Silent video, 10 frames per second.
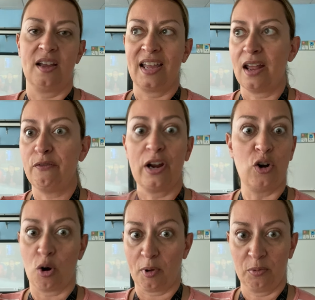Again, very
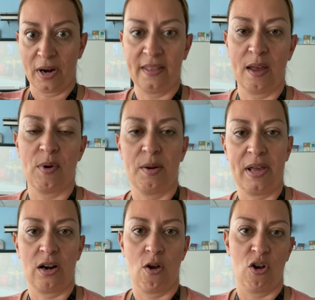normal, right? They want to
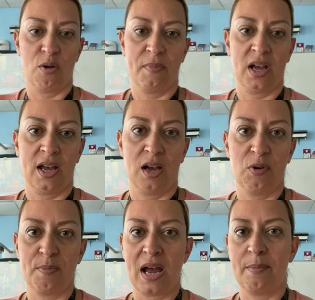be at home
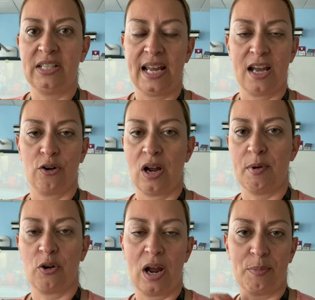with mom and dad or
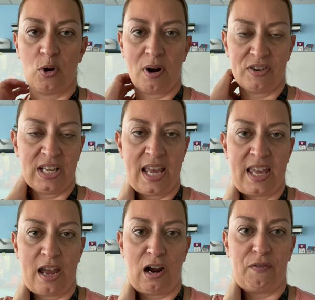grandma and grandpa, whoever's taking
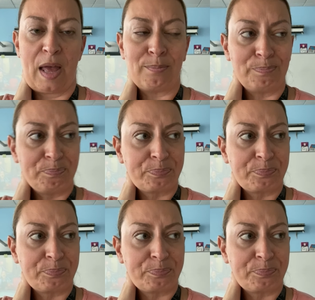care of them.